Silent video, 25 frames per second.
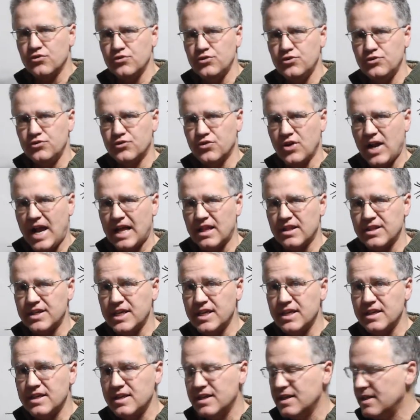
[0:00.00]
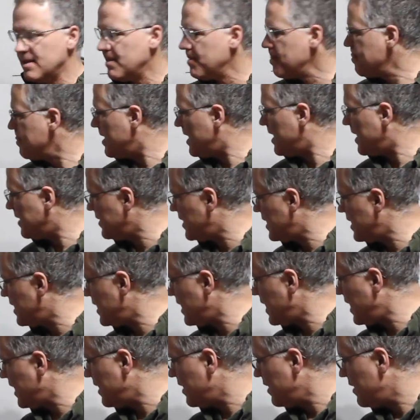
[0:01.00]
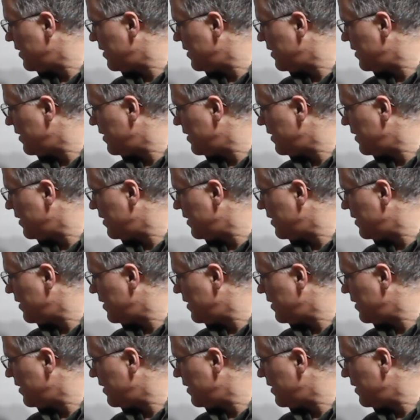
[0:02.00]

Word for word: neutrality and then a